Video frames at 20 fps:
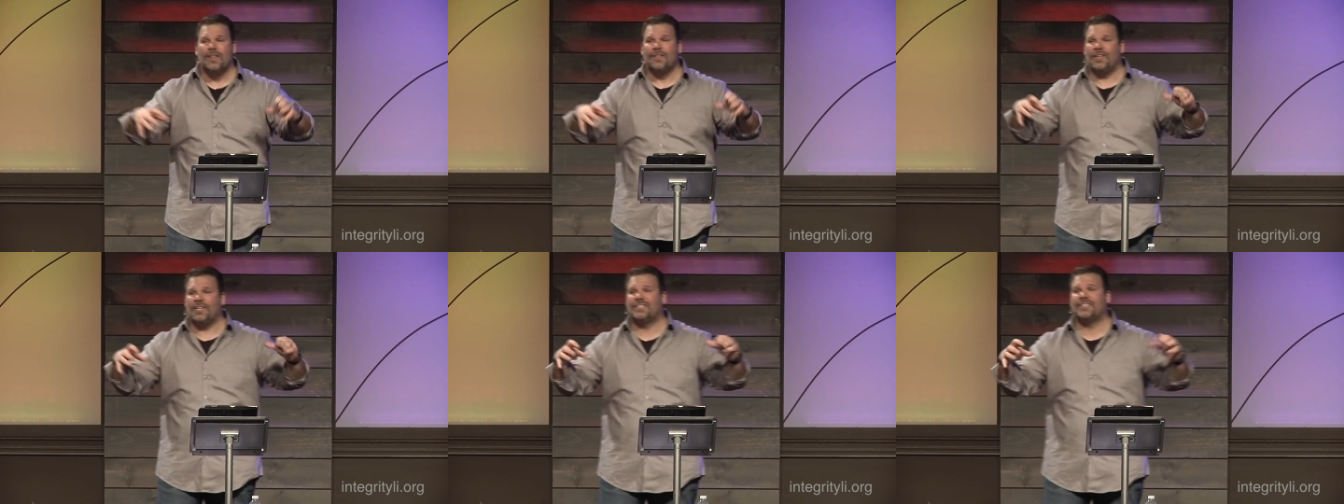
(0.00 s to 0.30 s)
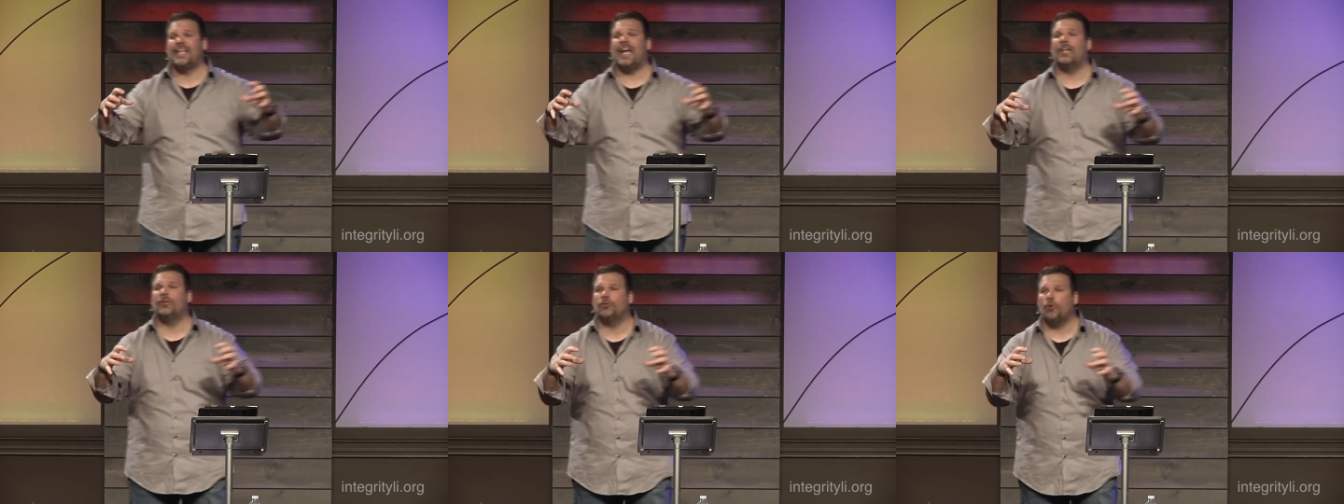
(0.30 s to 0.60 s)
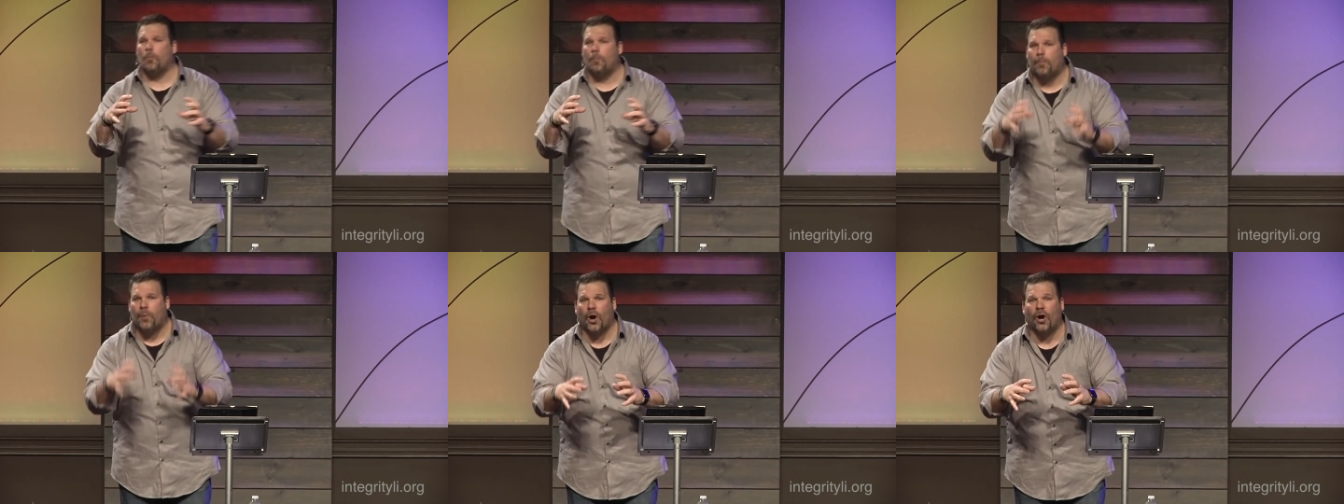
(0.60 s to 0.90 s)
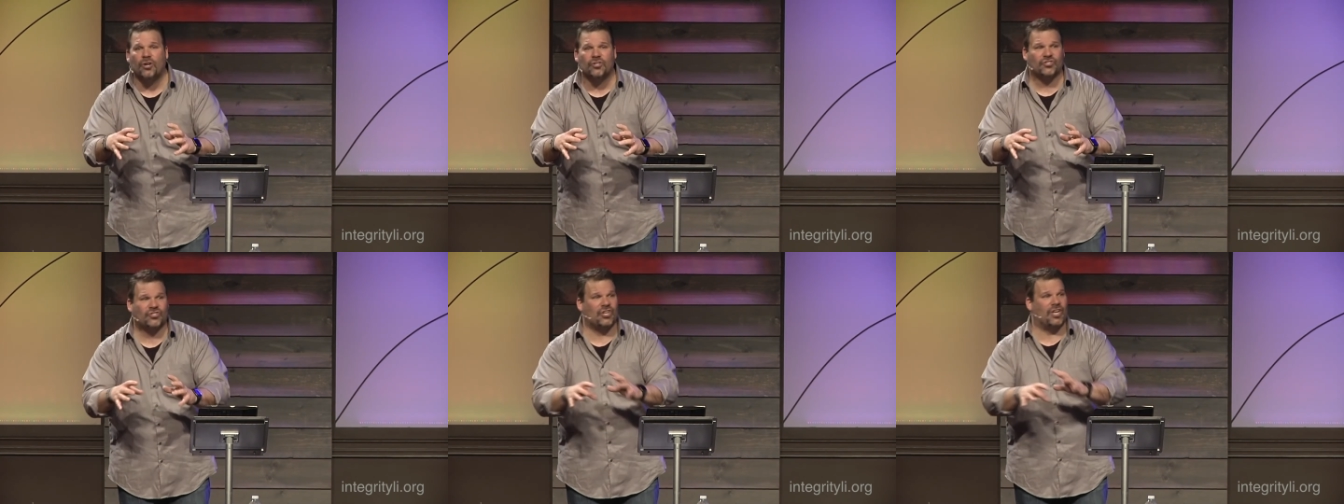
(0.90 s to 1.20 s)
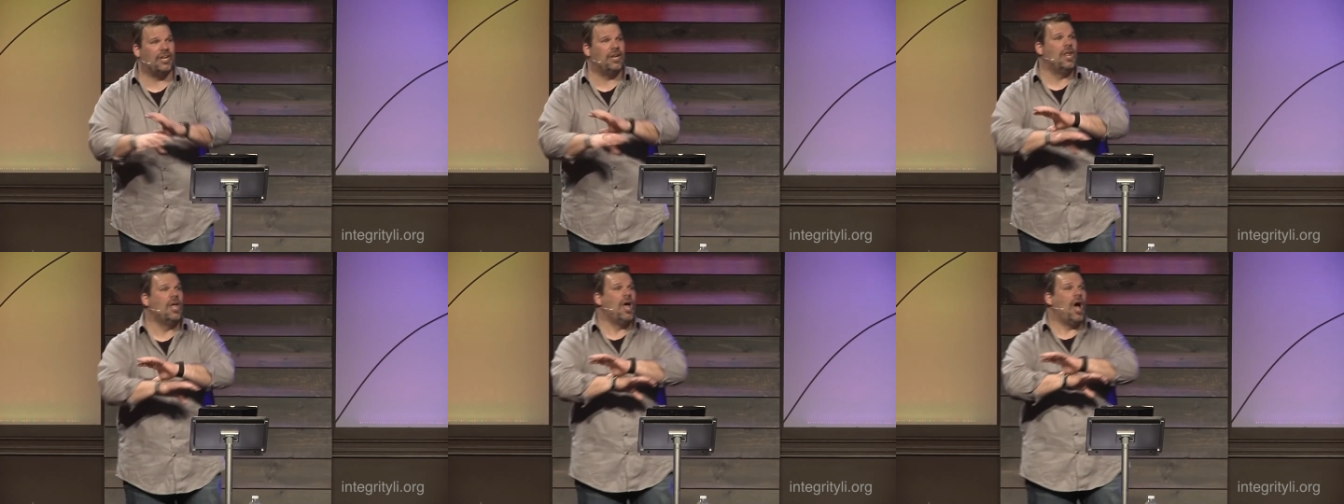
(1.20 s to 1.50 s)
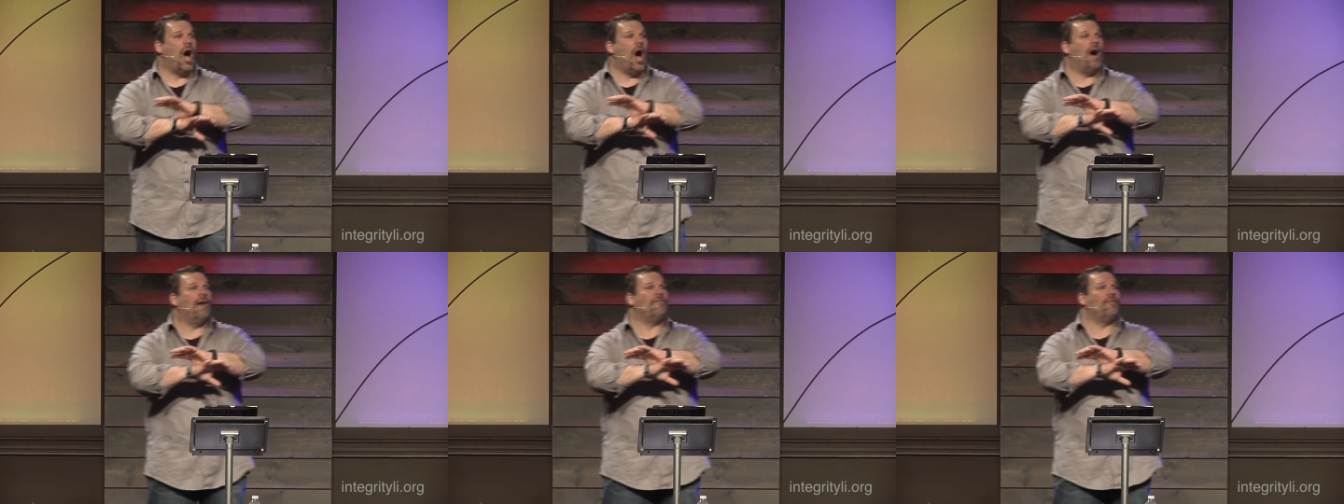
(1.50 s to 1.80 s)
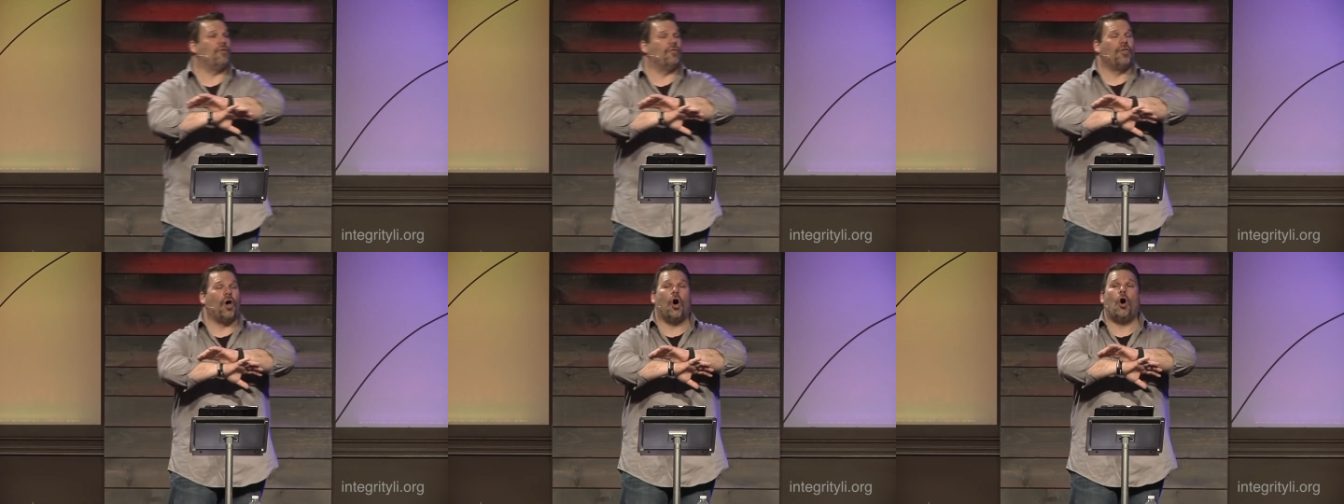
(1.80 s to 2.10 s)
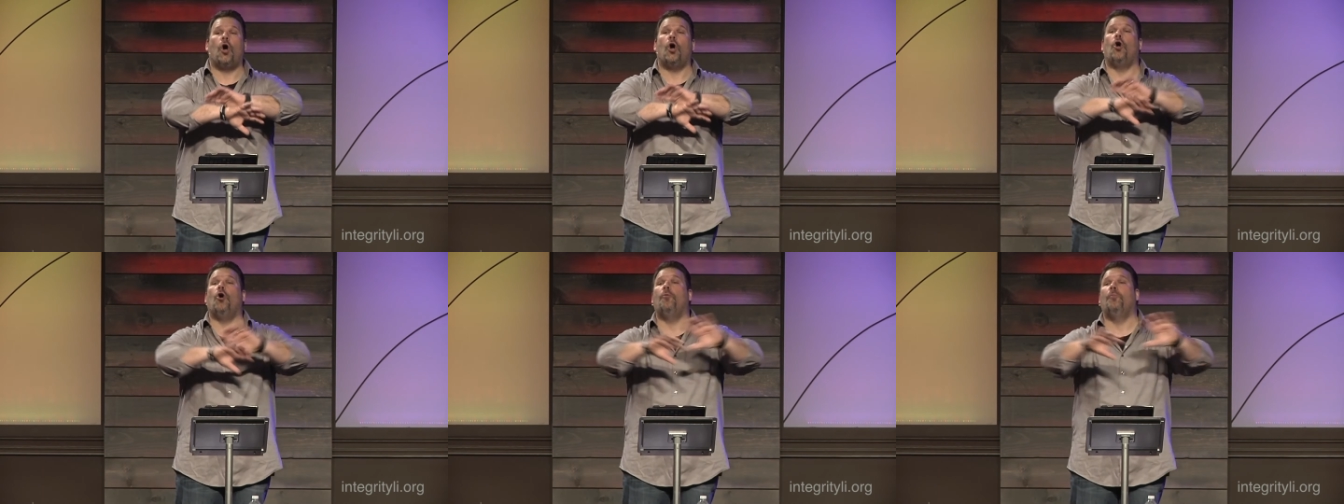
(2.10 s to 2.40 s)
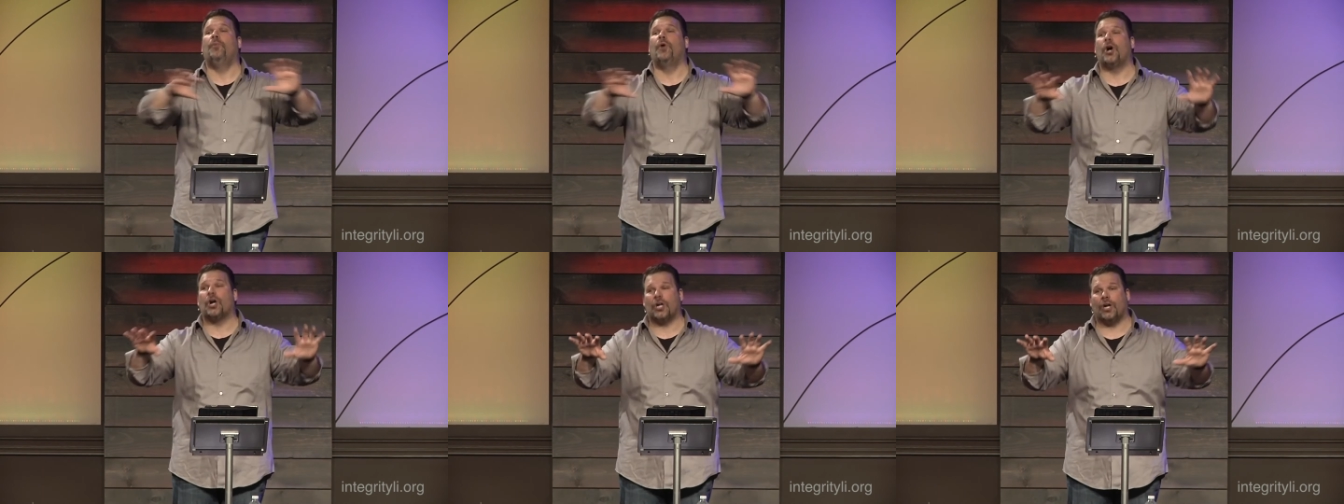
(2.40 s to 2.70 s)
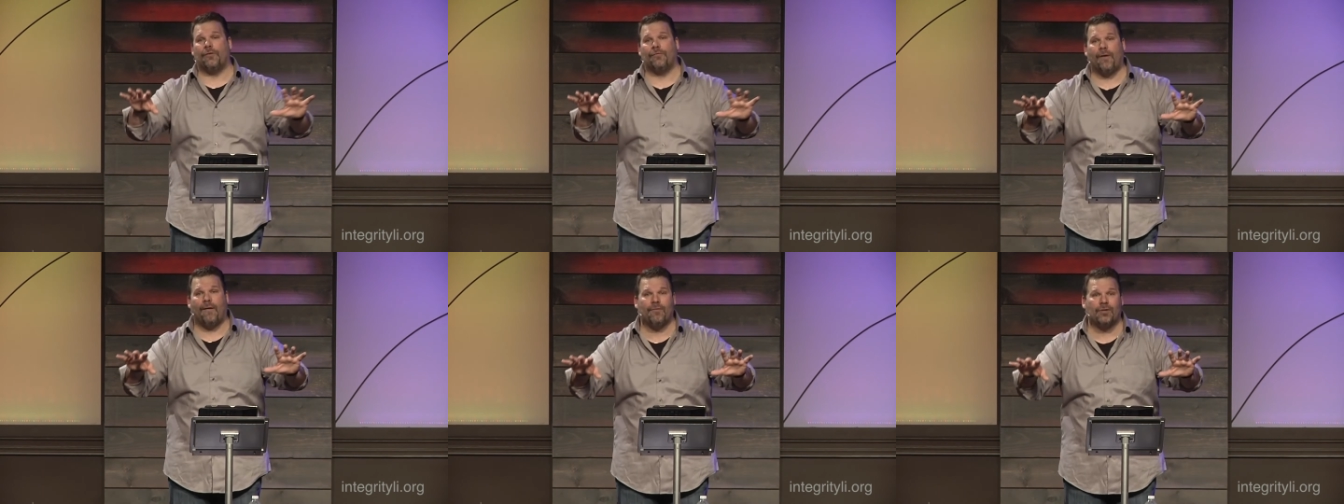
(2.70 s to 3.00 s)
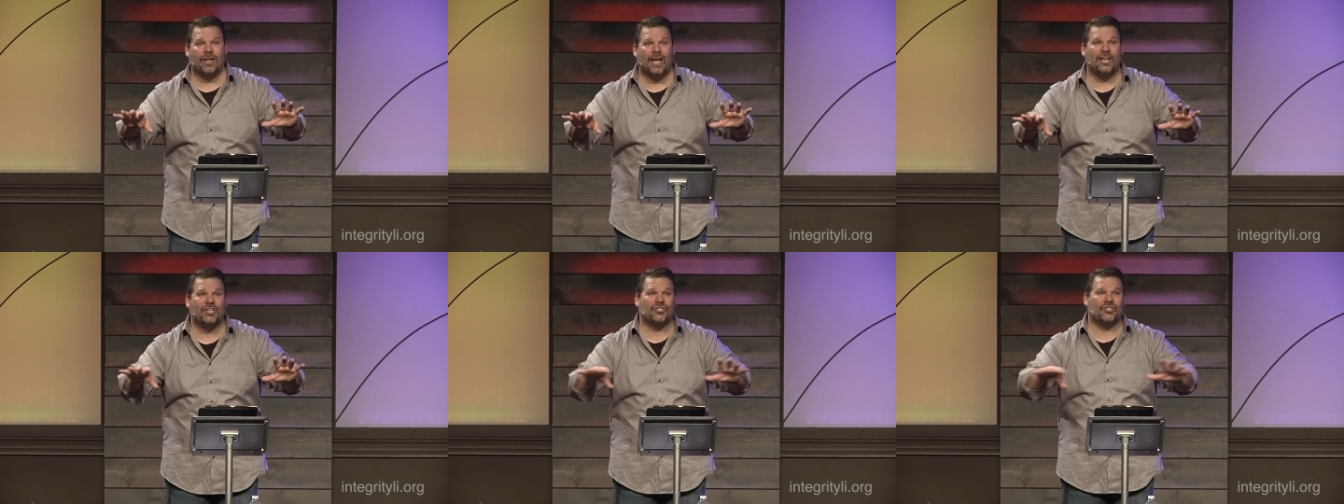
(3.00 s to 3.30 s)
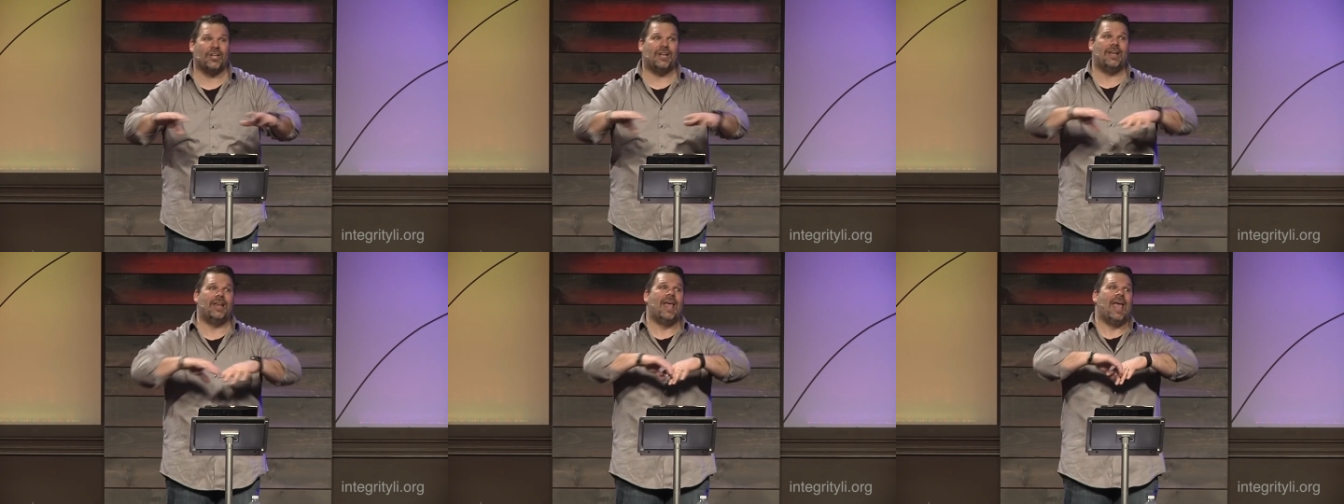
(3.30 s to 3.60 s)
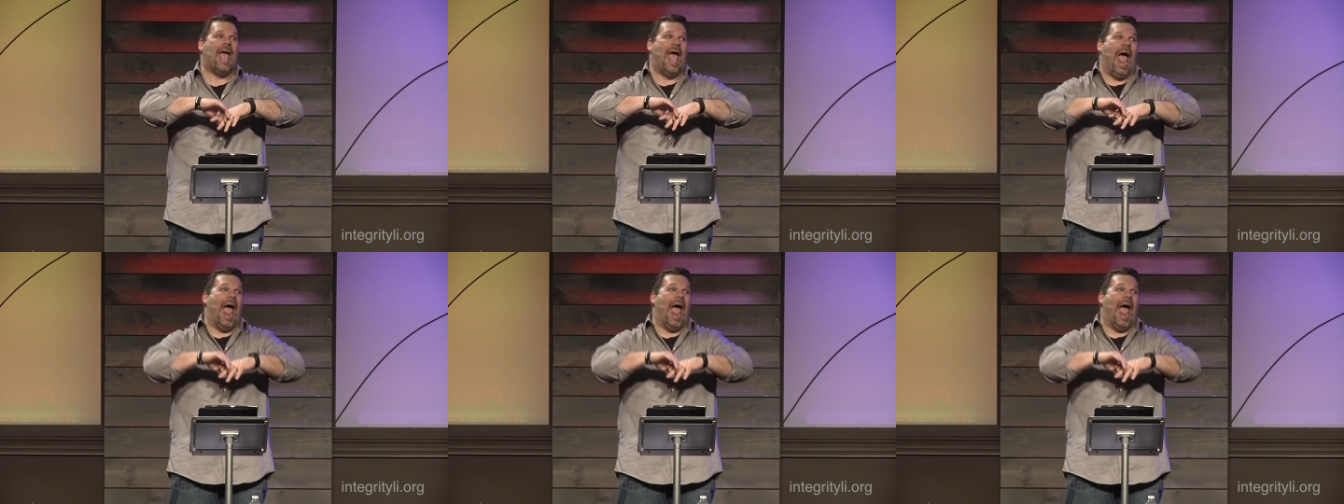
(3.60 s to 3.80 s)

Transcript: the central person of the whole book of Revelation,